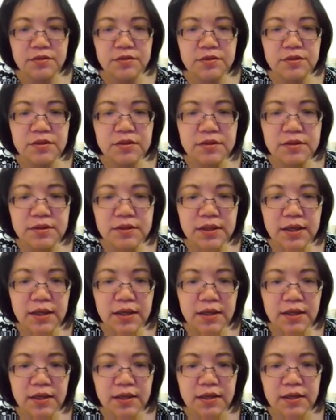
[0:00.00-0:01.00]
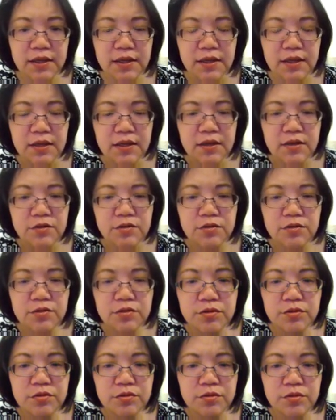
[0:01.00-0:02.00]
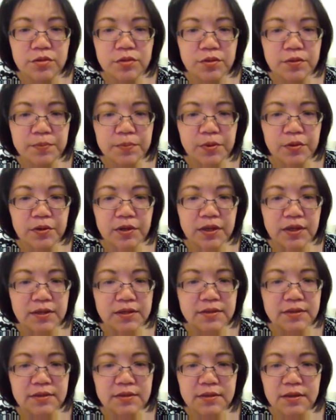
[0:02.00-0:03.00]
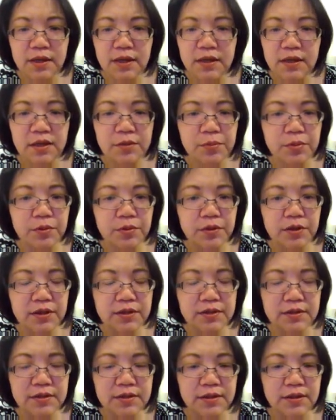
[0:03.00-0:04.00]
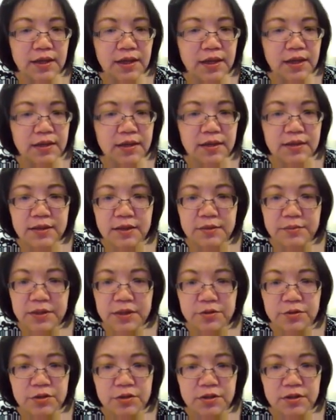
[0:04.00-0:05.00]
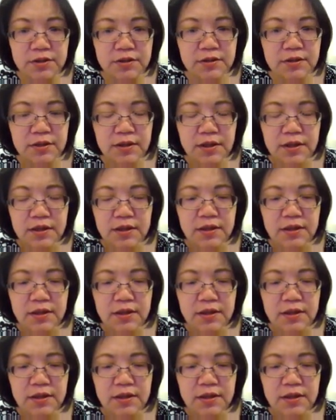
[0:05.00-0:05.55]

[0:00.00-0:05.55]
So this is taking 2 points, any point in any dimension,